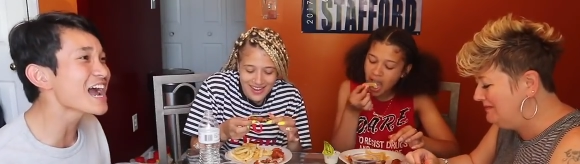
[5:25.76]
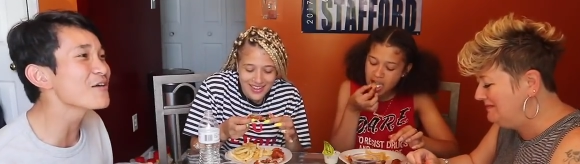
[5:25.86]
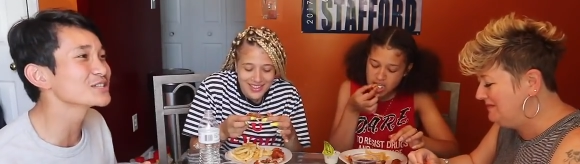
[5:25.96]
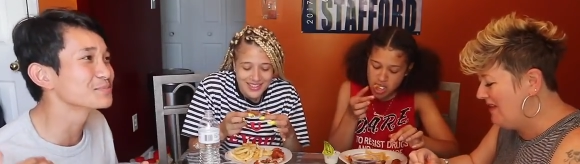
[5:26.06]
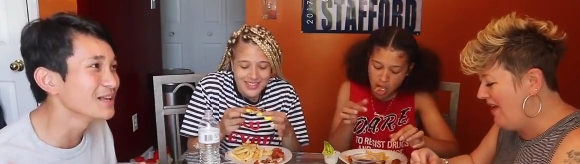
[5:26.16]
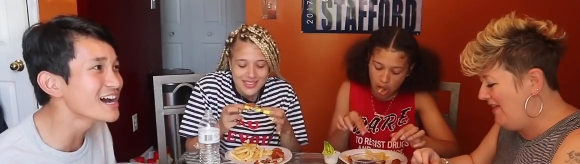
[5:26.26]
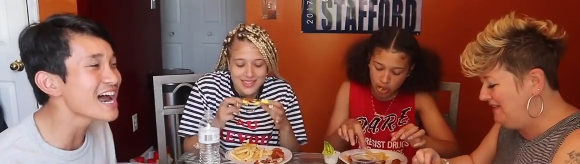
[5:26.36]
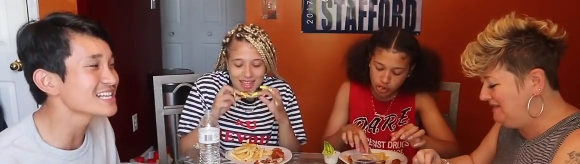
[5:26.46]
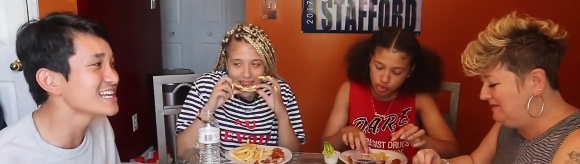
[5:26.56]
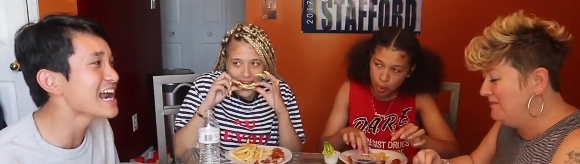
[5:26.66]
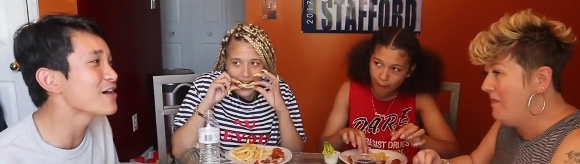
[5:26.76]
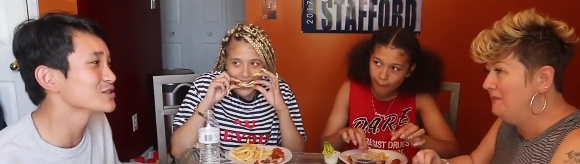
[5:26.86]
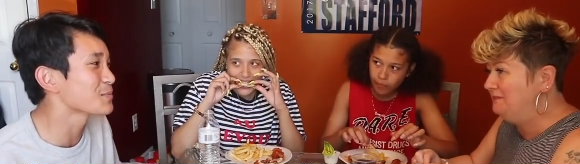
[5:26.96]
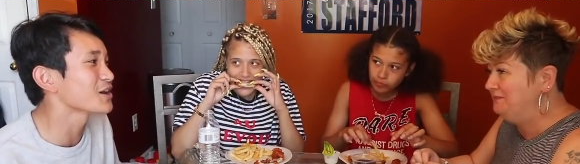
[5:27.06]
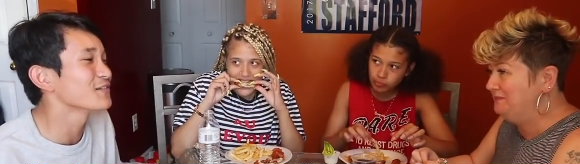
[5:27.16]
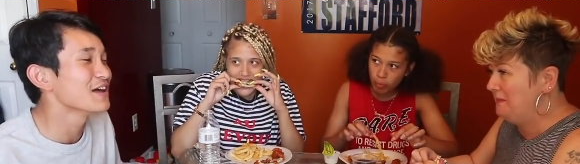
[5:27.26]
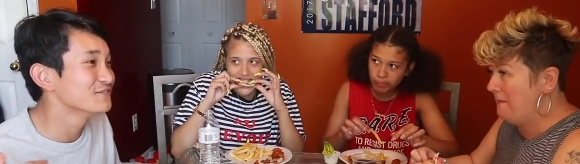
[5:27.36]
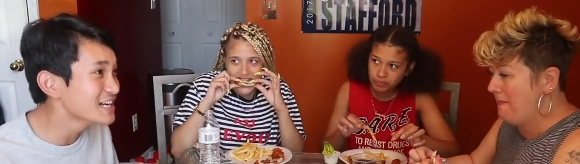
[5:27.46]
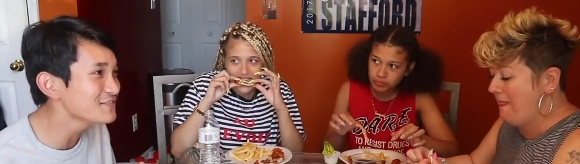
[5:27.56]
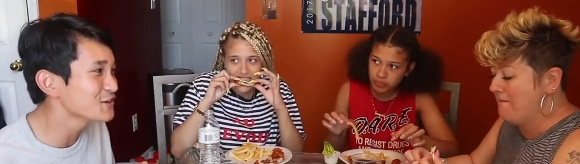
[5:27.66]
Speaker 1: I was a blood. I said I was a part of
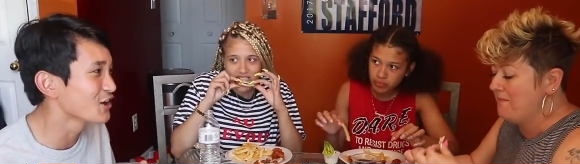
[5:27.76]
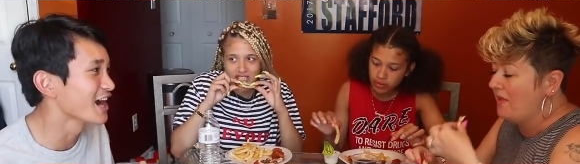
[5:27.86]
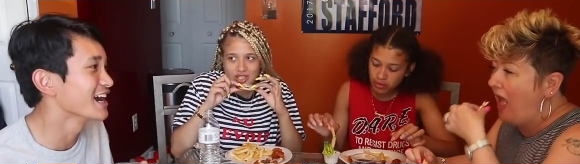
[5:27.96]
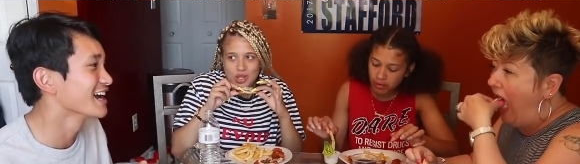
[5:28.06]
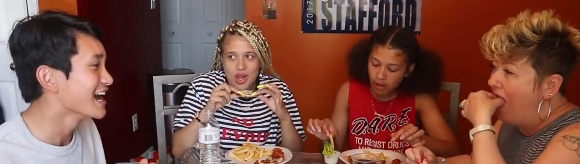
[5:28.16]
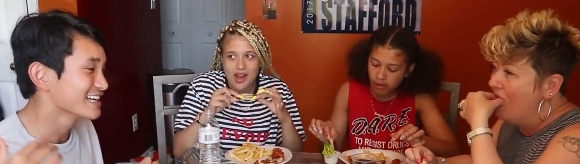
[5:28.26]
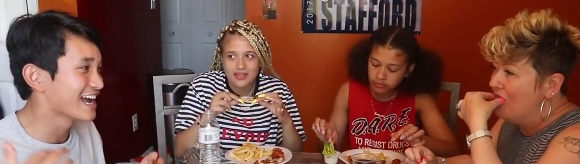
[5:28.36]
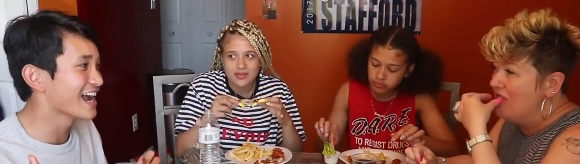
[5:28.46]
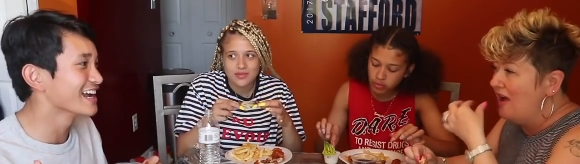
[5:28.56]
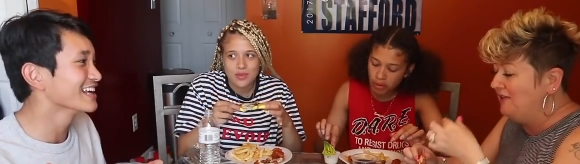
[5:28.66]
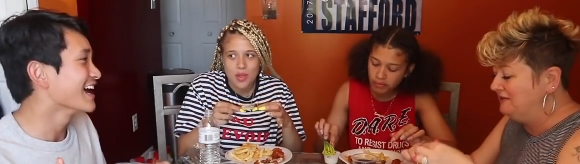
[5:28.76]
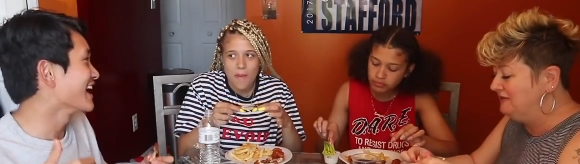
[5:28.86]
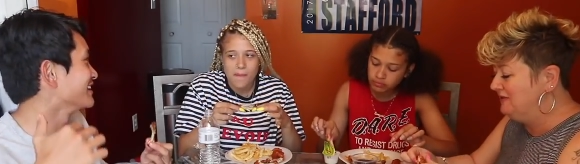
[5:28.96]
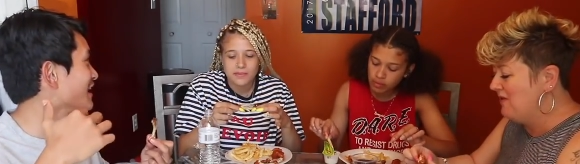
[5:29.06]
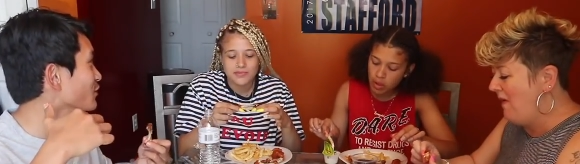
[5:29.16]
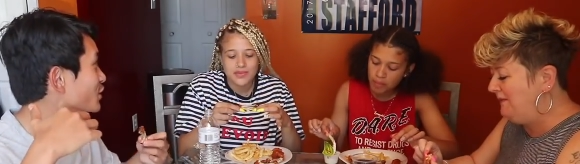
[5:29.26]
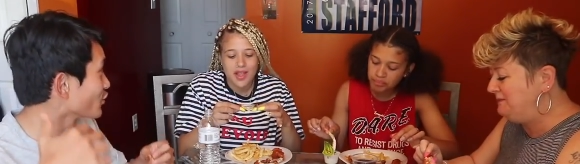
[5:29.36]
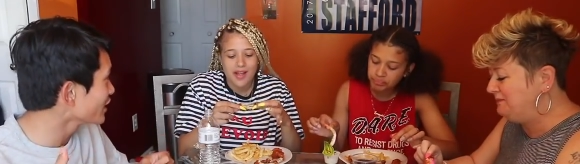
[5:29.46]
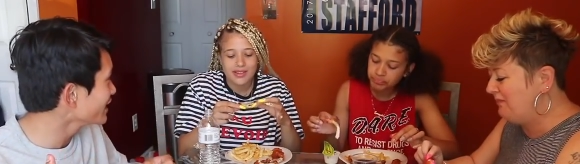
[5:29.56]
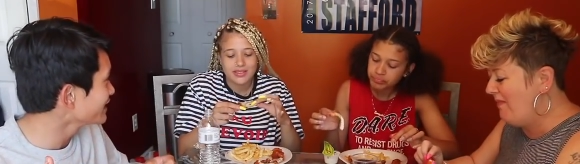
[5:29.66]
the green gang, and they were
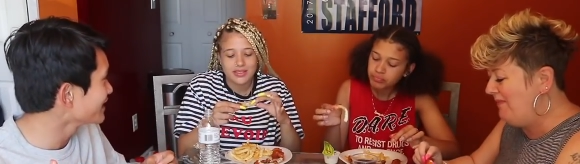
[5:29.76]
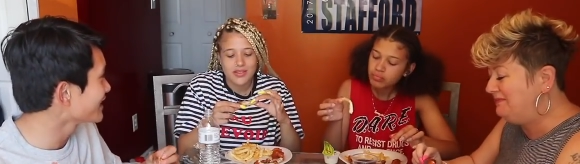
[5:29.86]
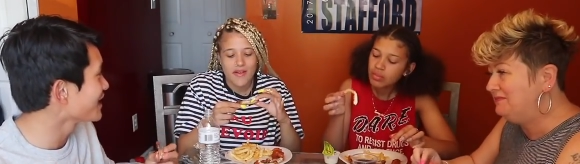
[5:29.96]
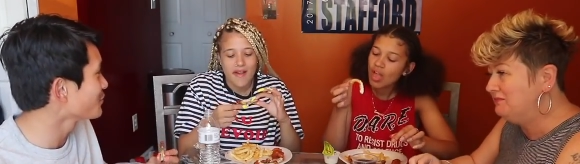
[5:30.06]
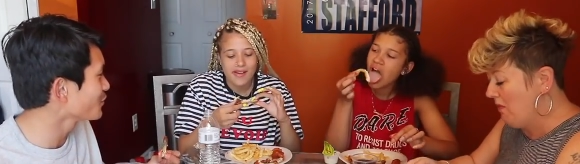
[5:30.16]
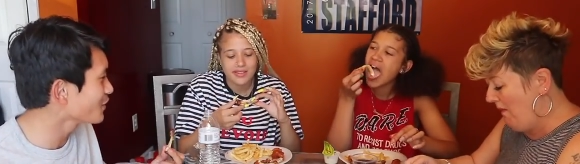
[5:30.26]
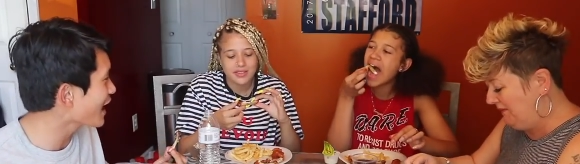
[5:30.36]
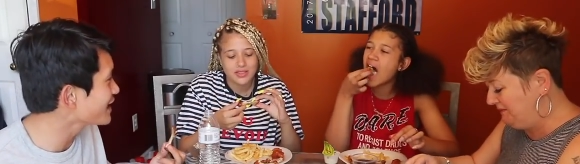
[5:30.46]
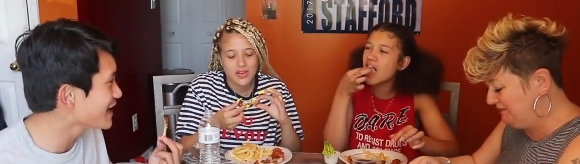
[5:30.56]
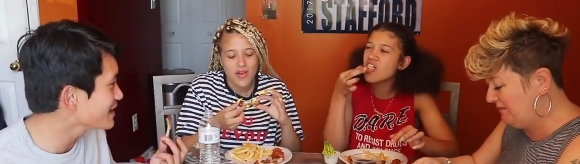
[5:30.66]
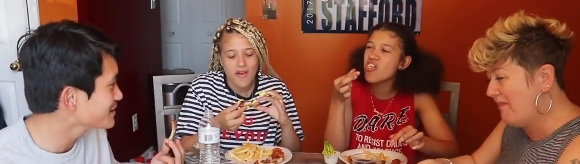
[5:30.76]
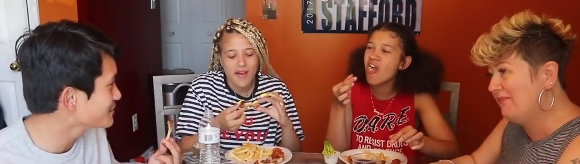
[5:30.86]
green, and then I named